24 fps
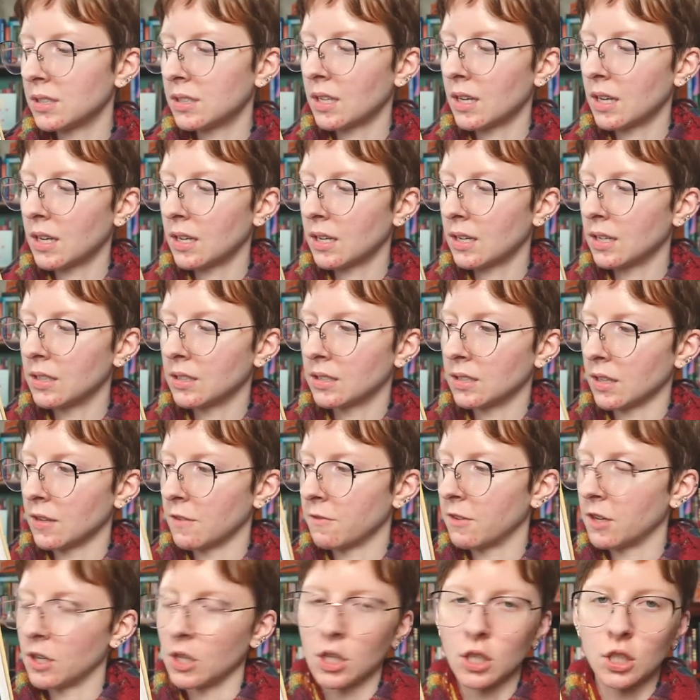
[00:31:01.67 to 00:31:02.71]
day, it's like
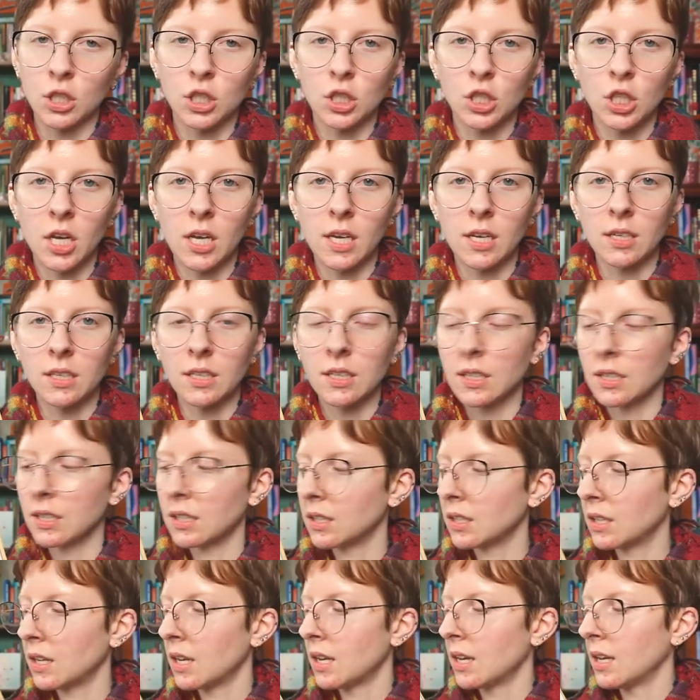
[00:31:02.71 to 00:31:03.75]
very
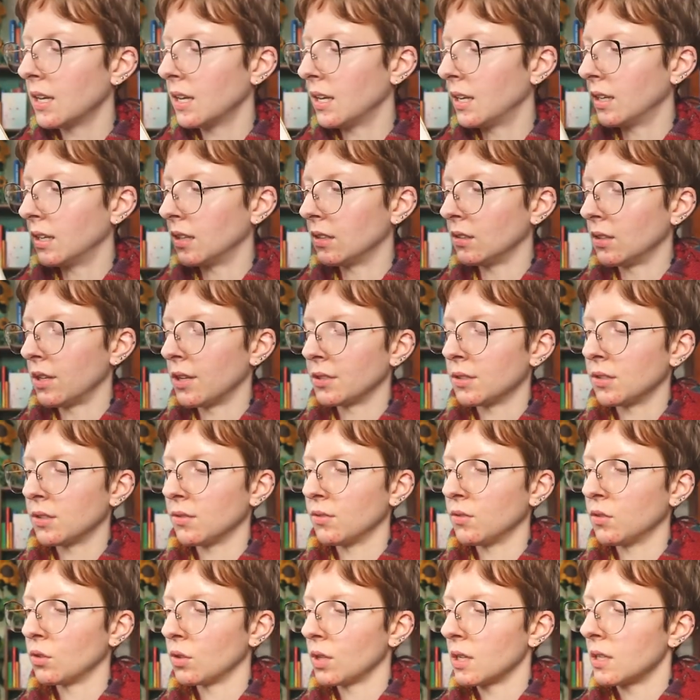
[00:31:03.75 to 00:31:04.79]
shaded and lots
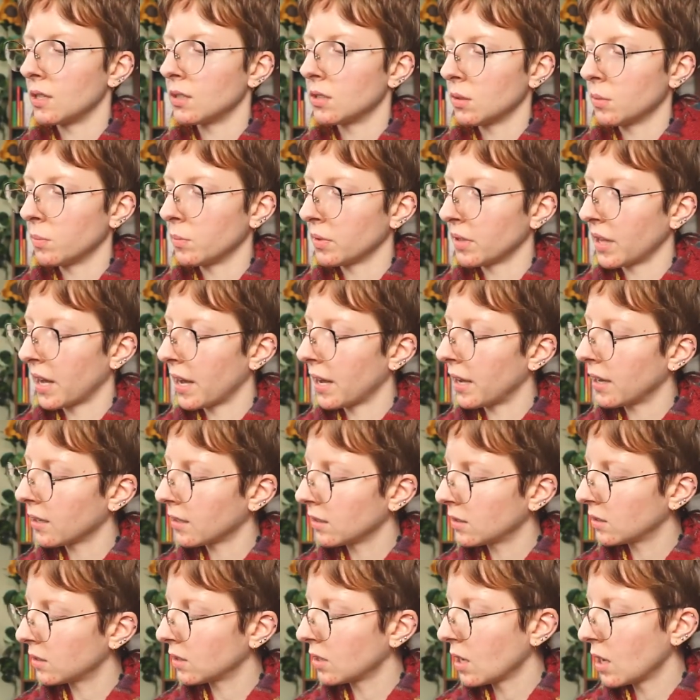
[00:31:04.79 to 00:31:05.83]
of grays and
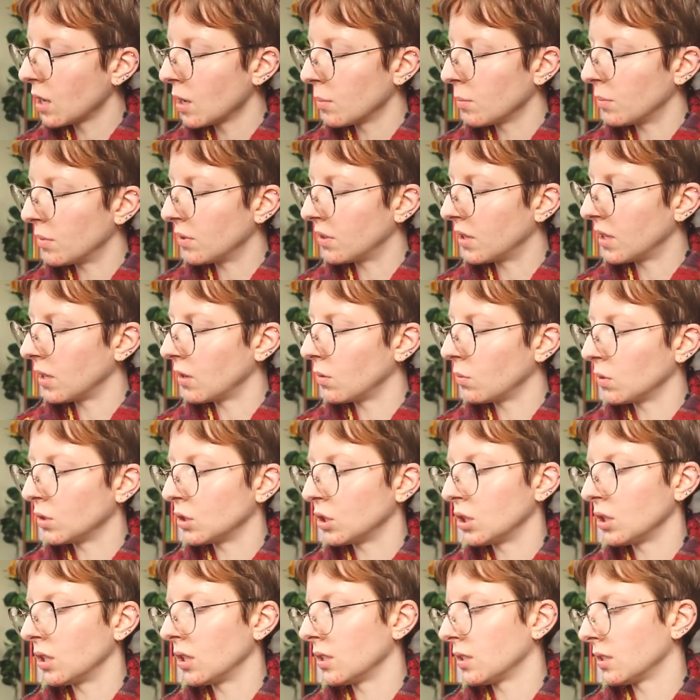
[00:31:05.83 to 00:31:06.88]
blacks. But then when
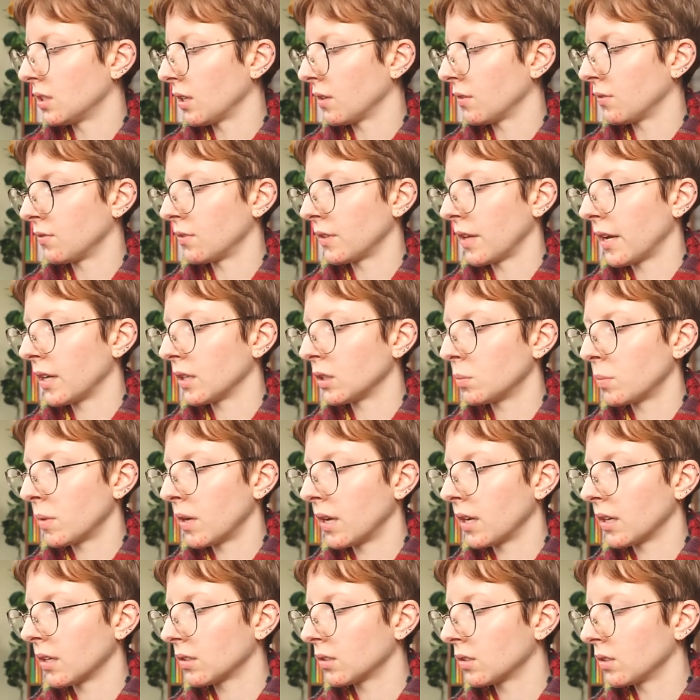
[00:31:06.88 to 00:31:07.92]
she does like
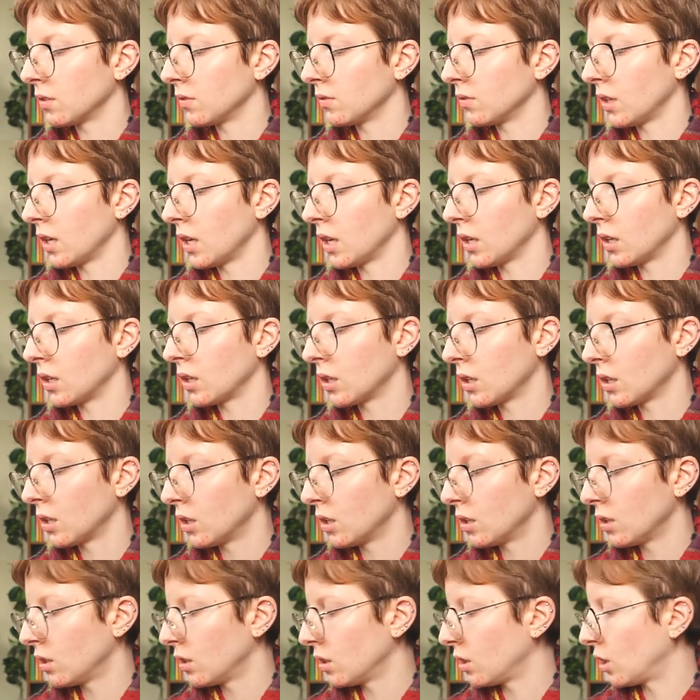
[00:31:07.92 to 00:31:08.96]
flashbacks of like
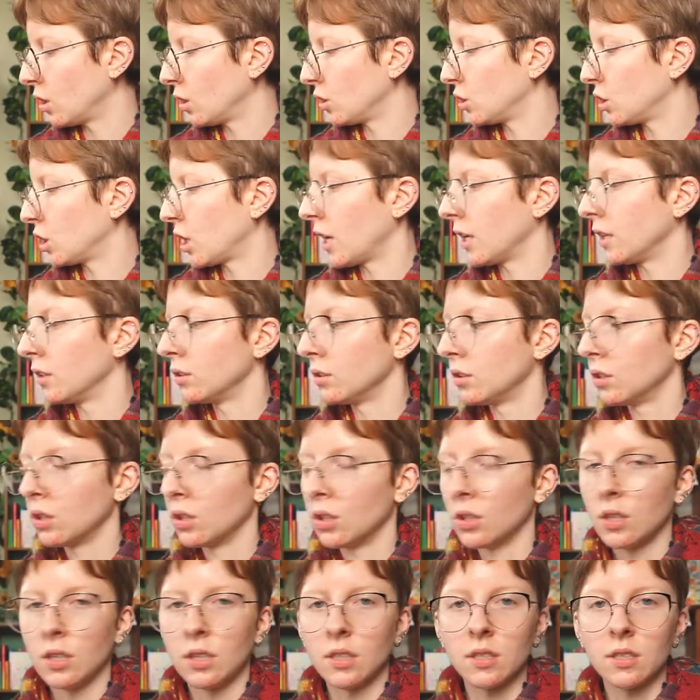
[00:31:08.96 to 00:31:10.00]
her
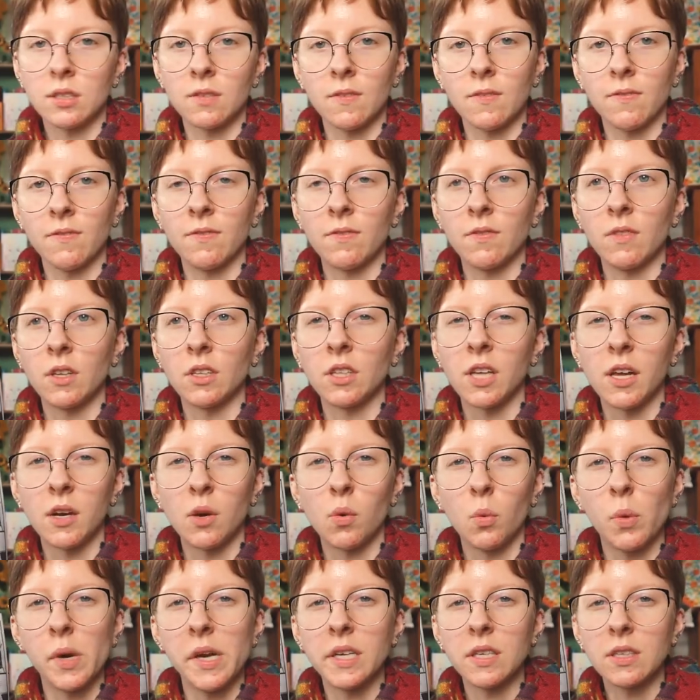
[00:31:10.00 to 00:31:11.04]
childhood, it's a lot of
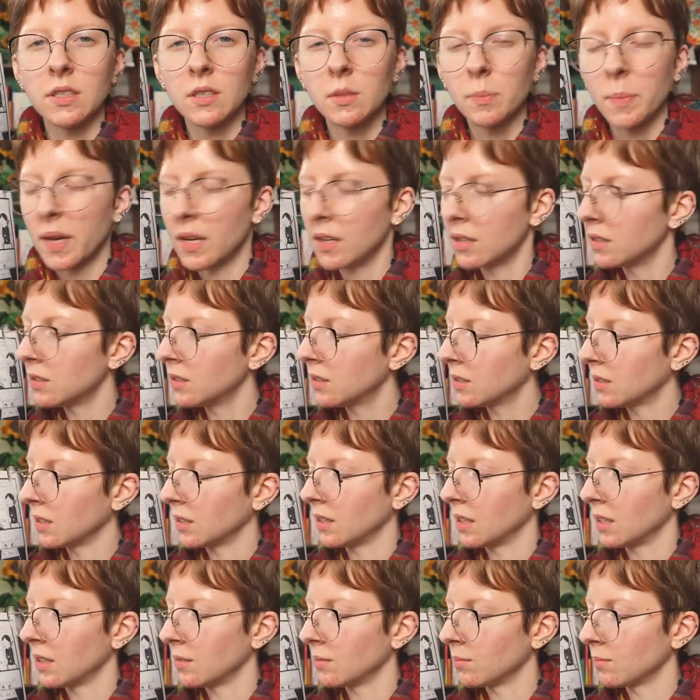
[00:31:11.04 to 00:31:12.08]
white space and
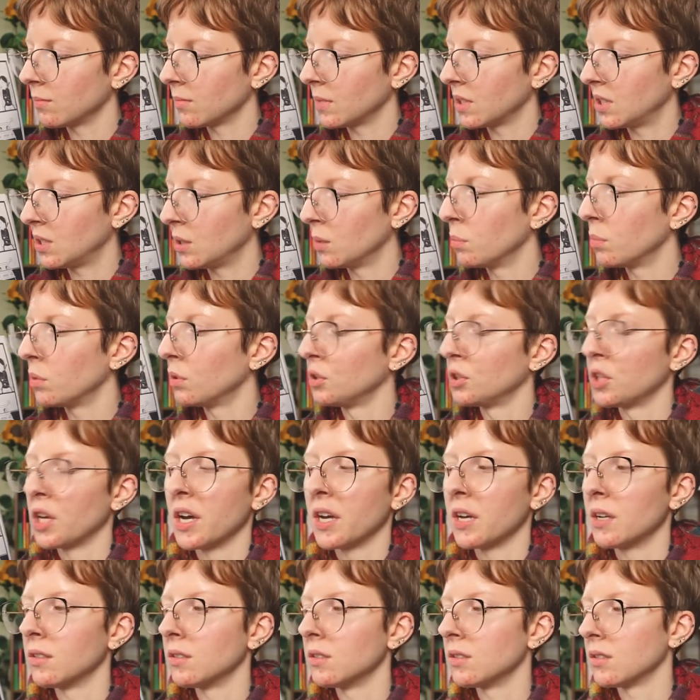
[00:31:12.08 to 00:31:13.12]
like simple
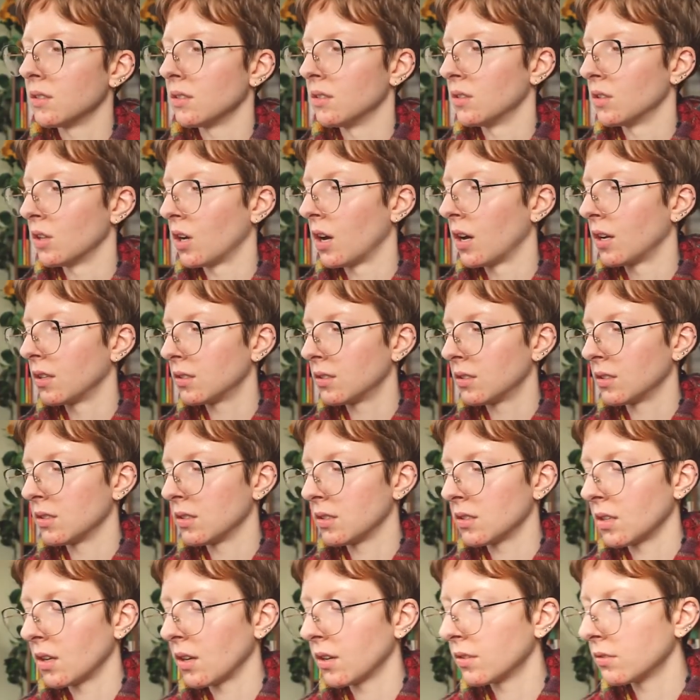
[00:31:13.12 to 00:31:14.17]
lines and dots and
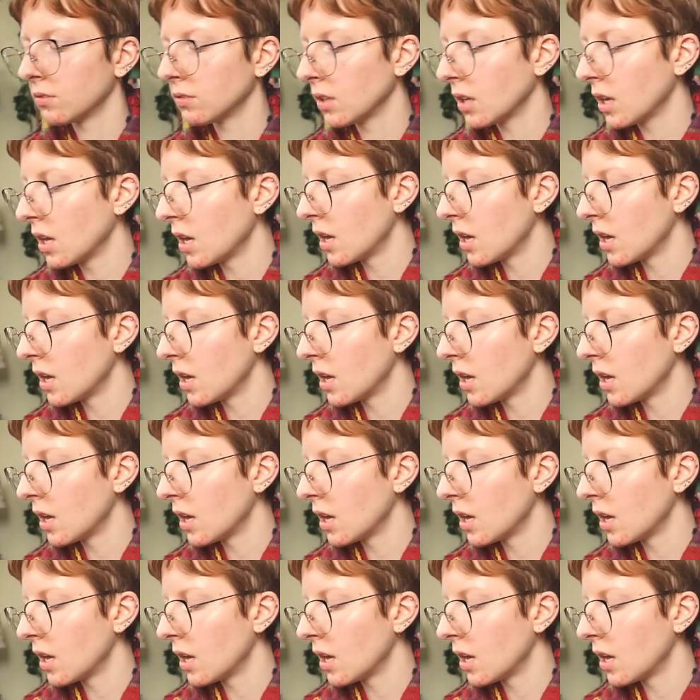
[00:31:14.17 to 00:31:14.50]
stuff.